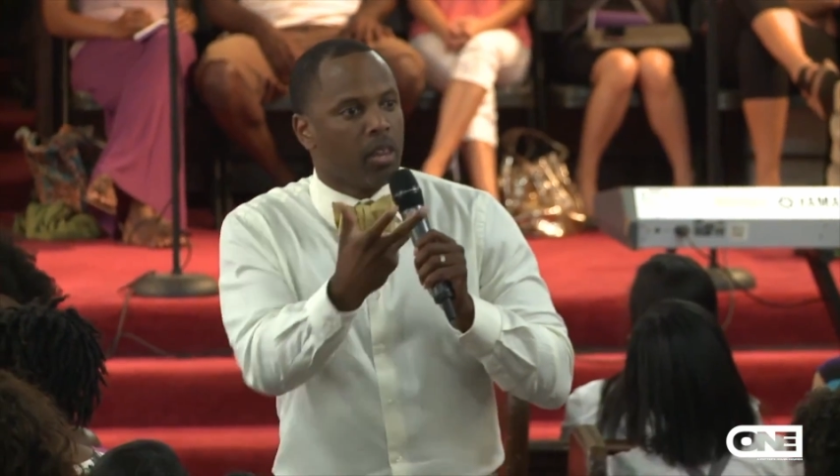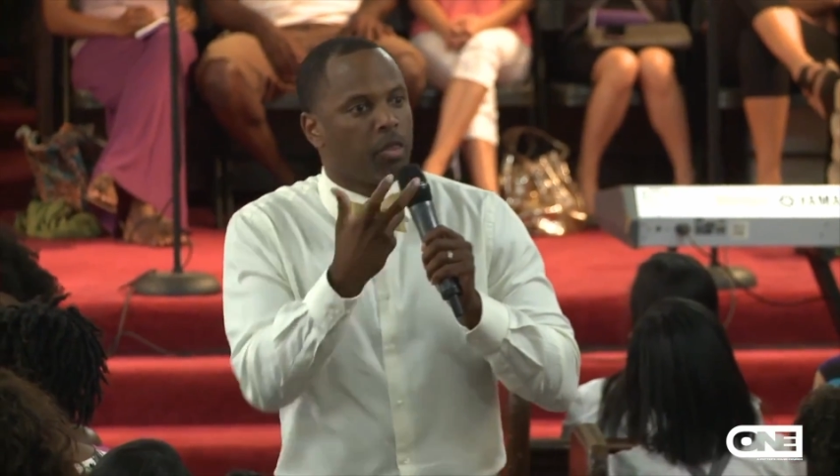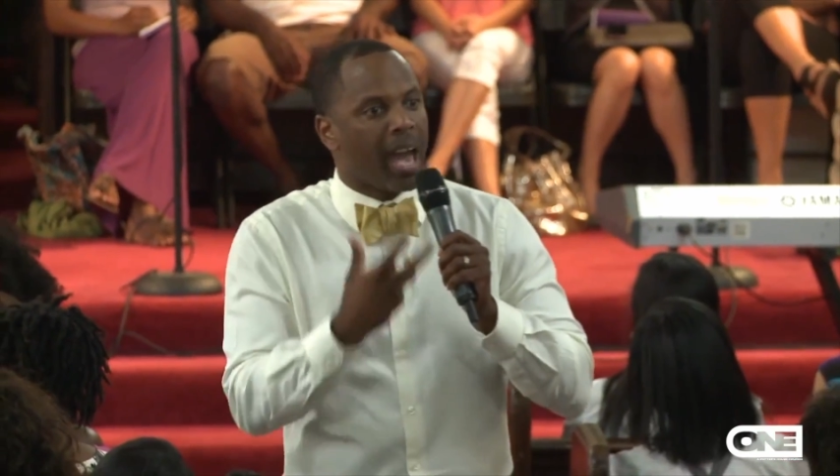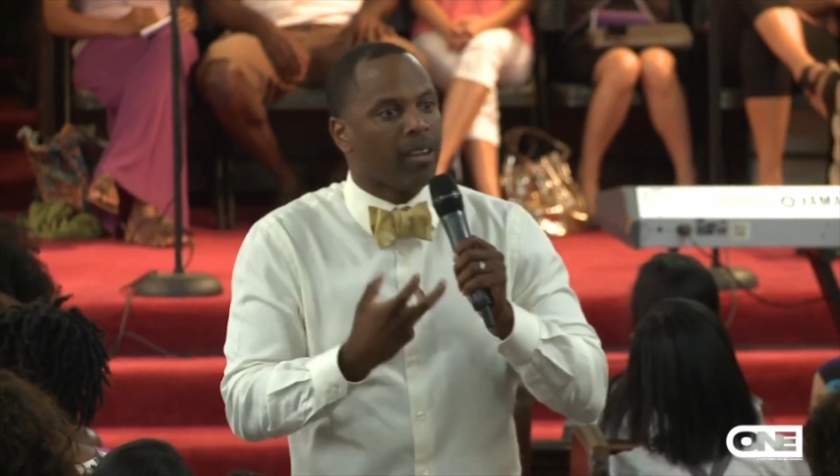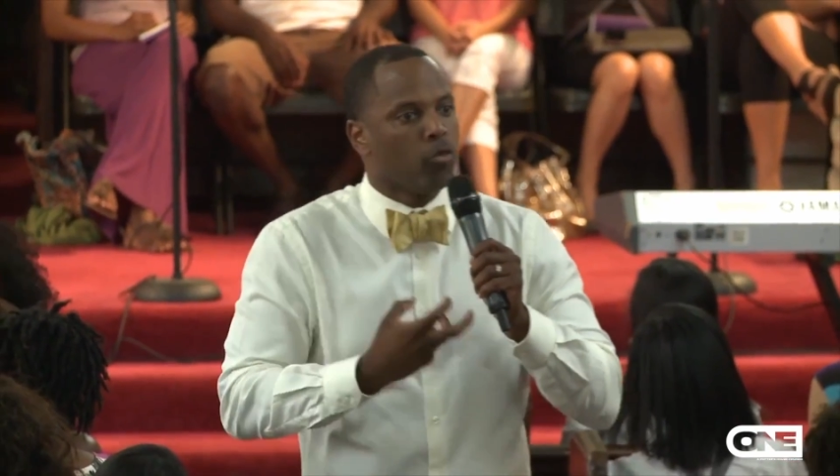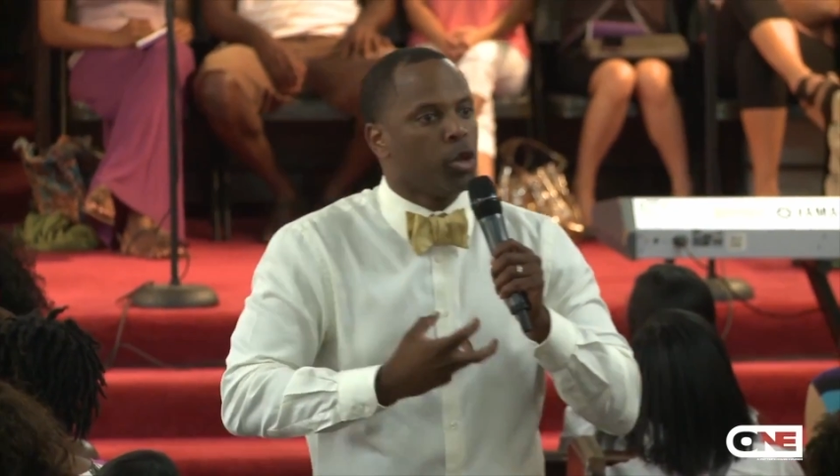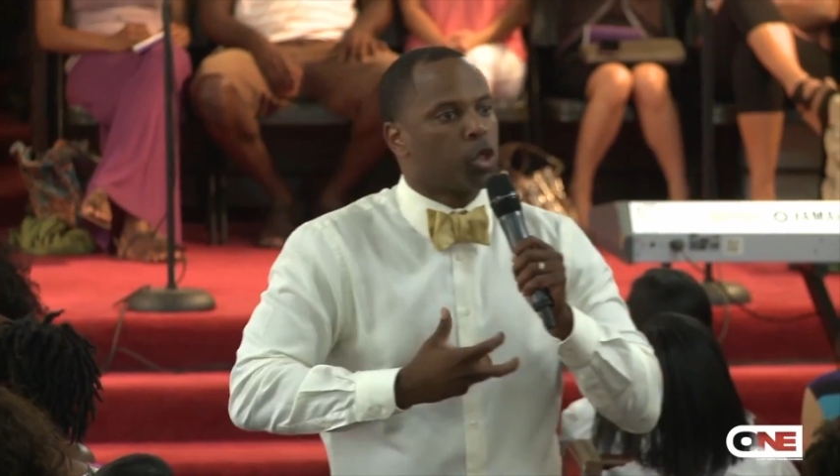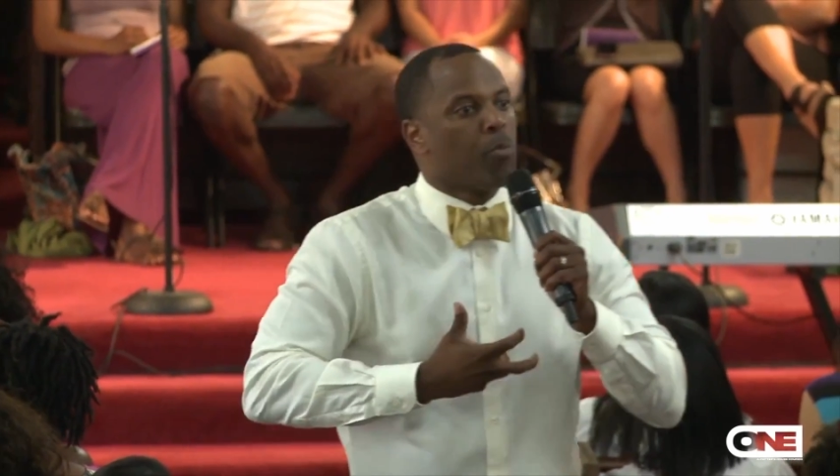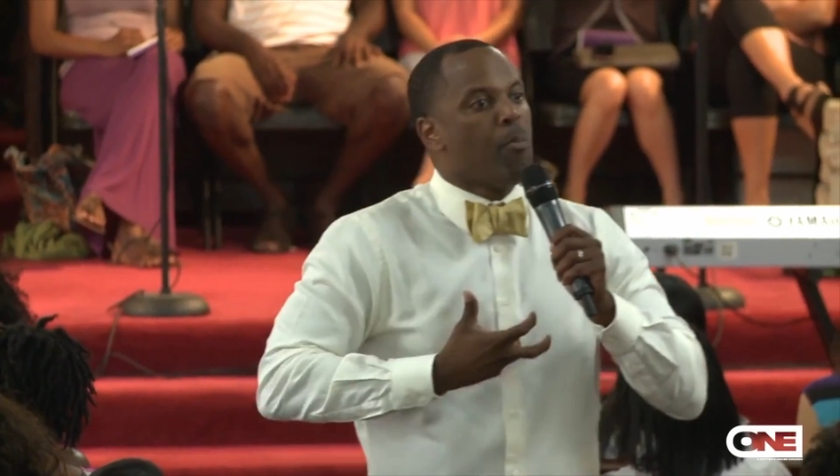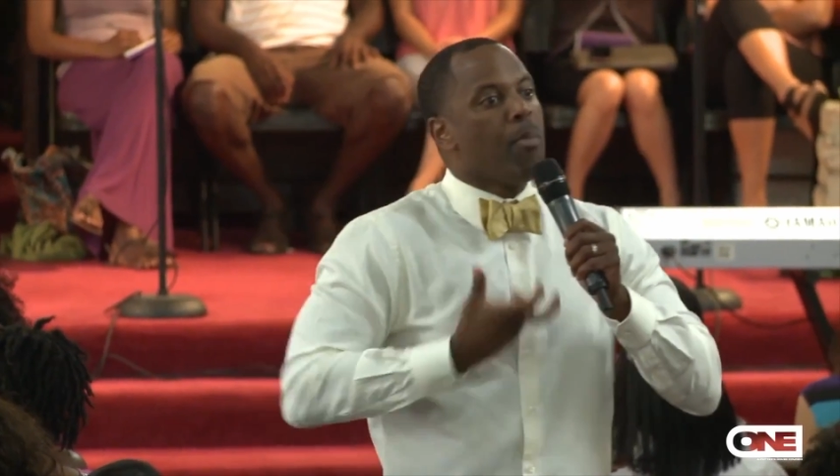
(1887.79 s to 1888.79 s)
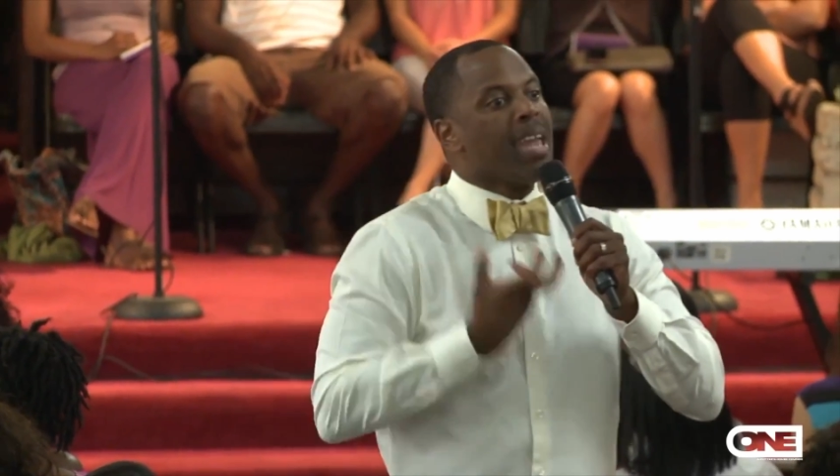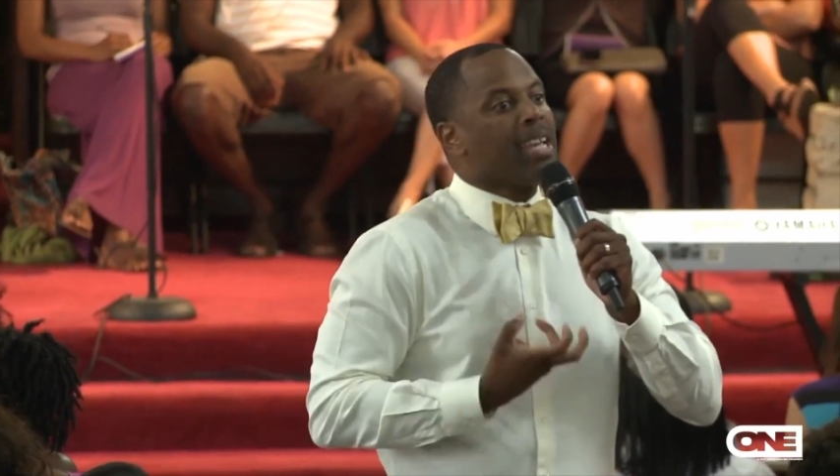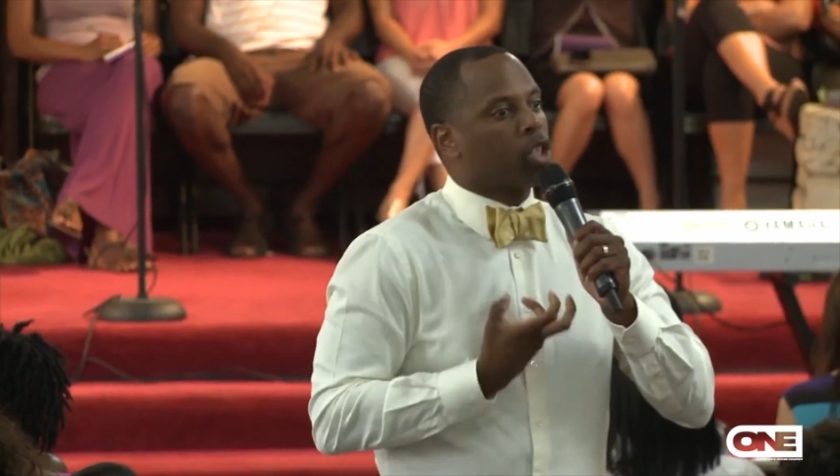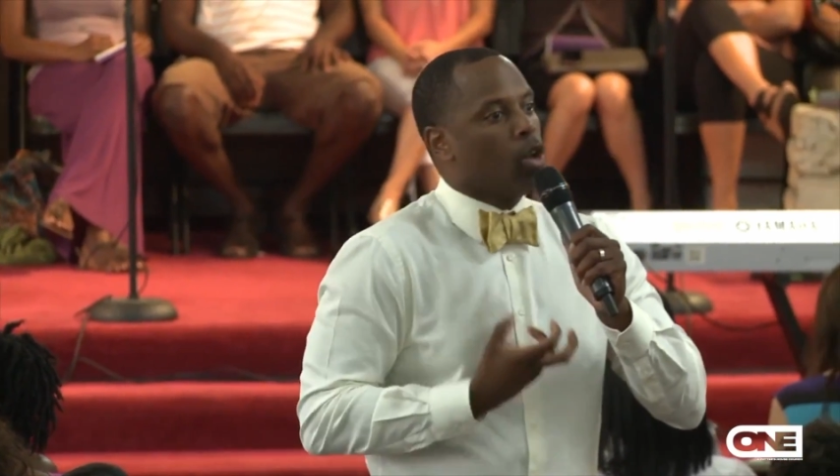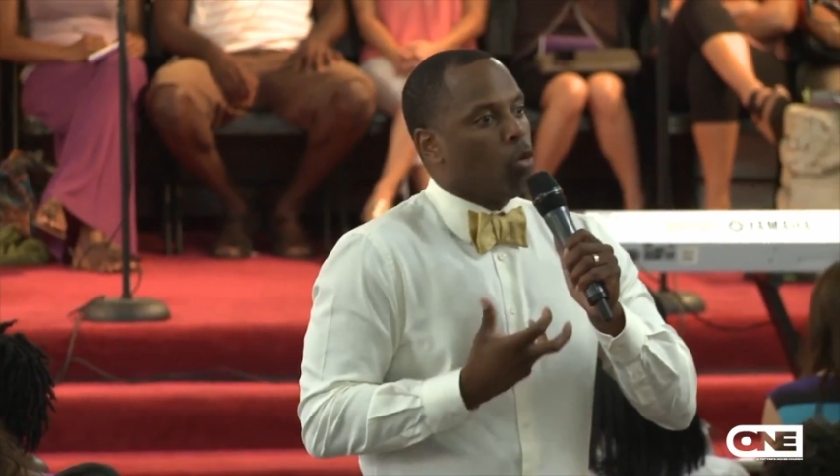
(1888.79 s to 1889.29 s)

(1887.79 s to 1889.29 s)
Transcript: that which makes,